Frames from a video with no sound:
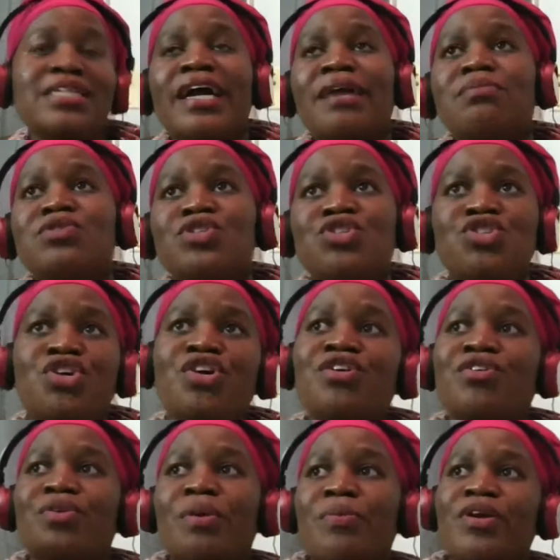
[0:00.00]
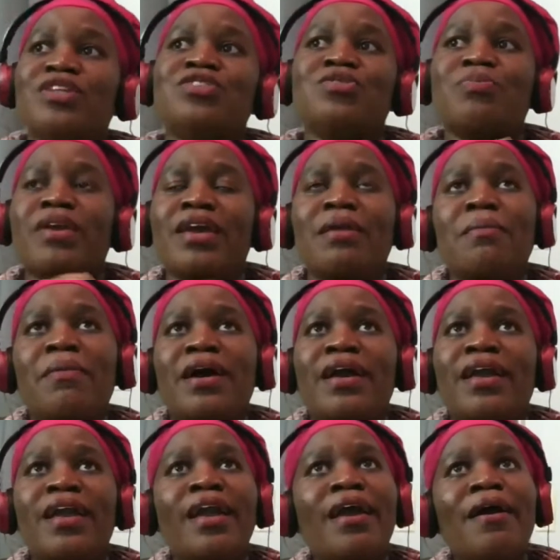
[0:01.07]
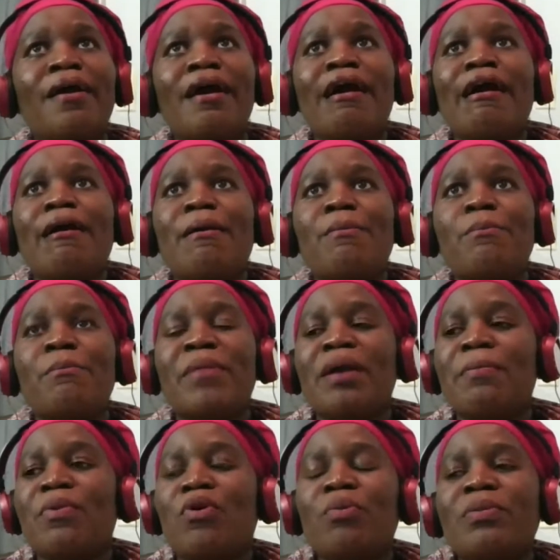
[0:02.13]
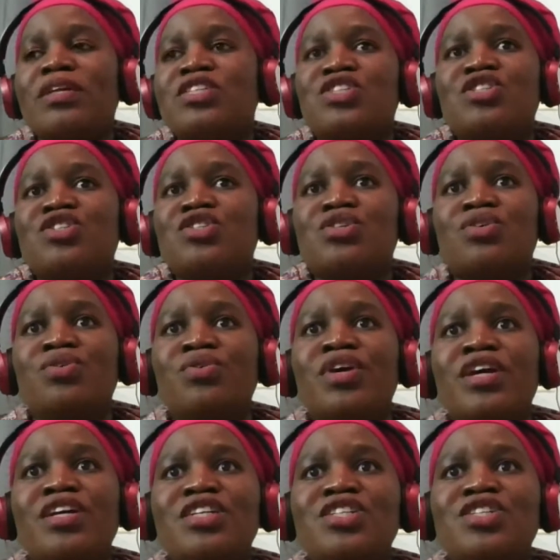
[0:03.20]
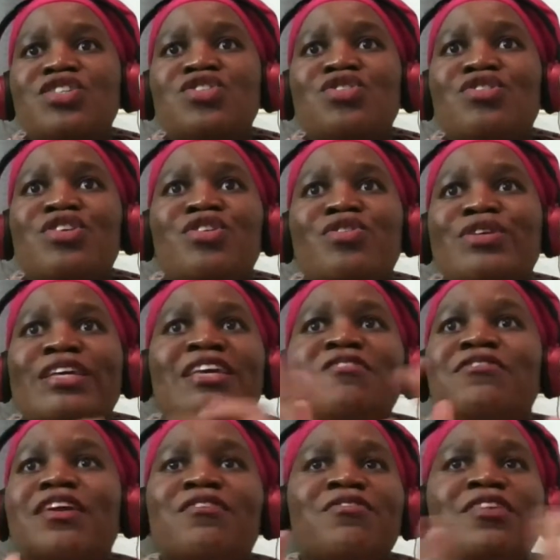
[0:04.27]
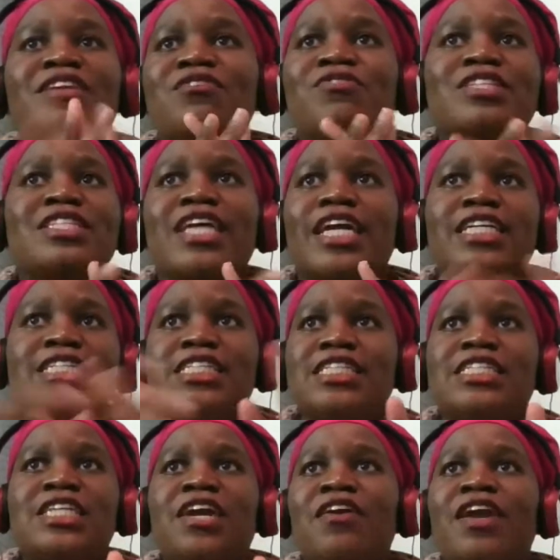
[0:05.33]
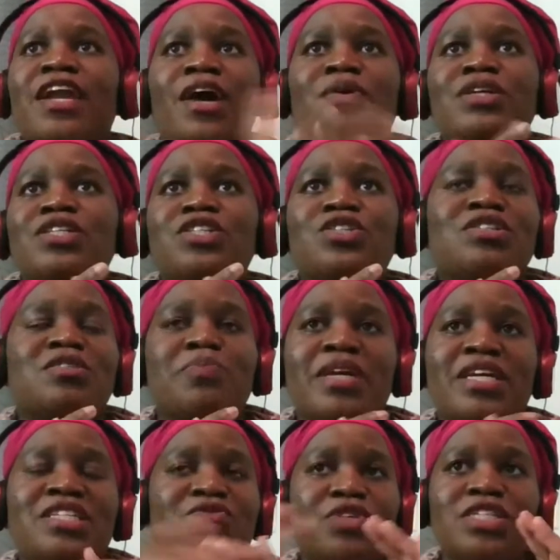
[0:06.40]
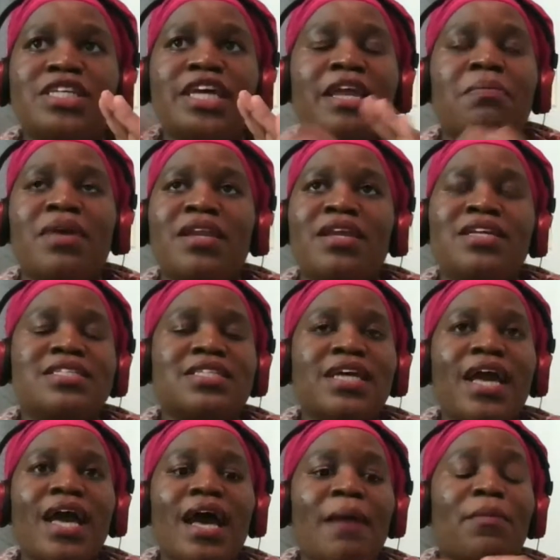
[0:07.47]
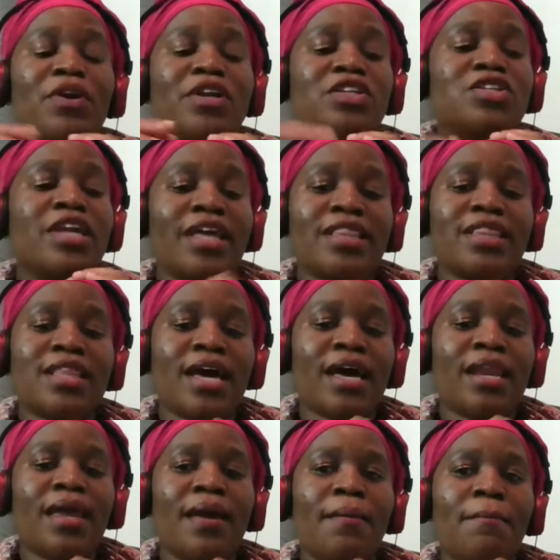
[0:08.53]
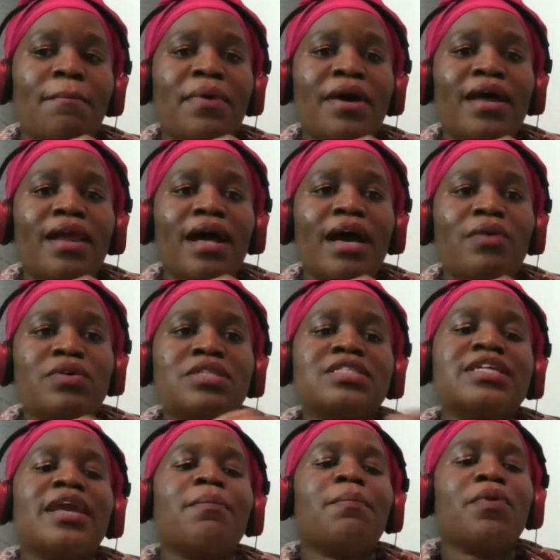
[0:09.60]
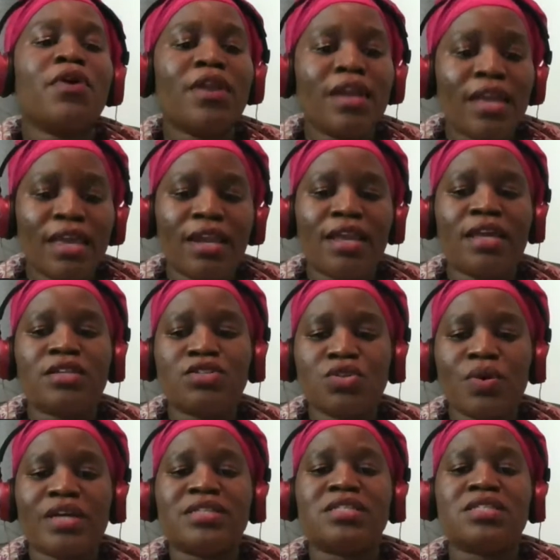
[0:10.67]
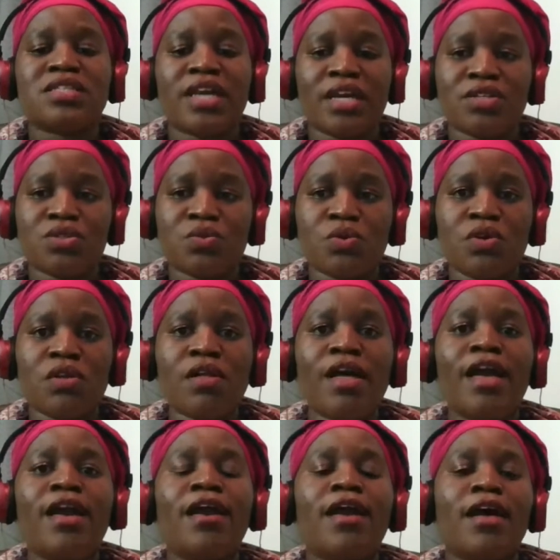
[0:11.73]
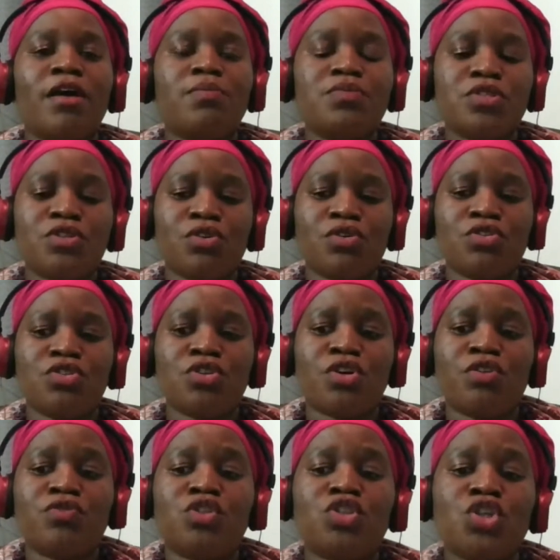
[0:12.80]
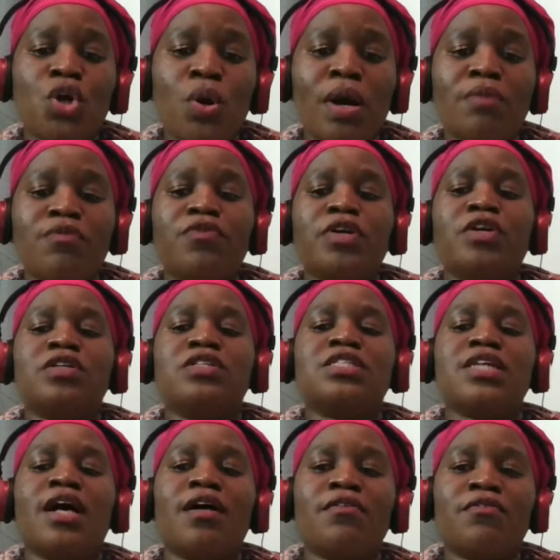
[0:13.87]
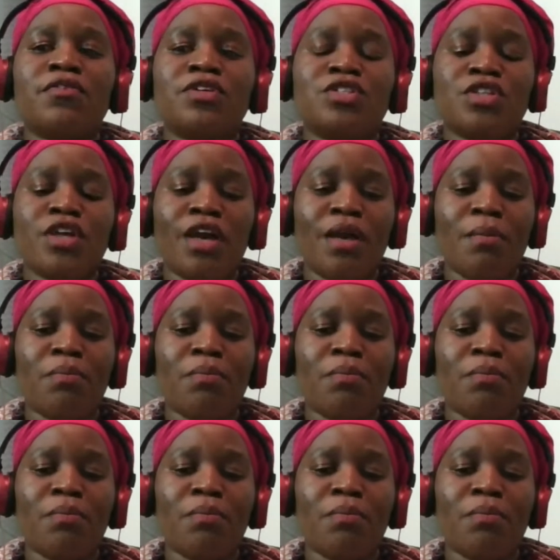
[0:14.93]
time to journal. I'm going to get my moment just to even if it's like staring out into space for 10 minutes, I'm going to get that. But I would say putting it into a schedule helps you sort of show up for yourself, because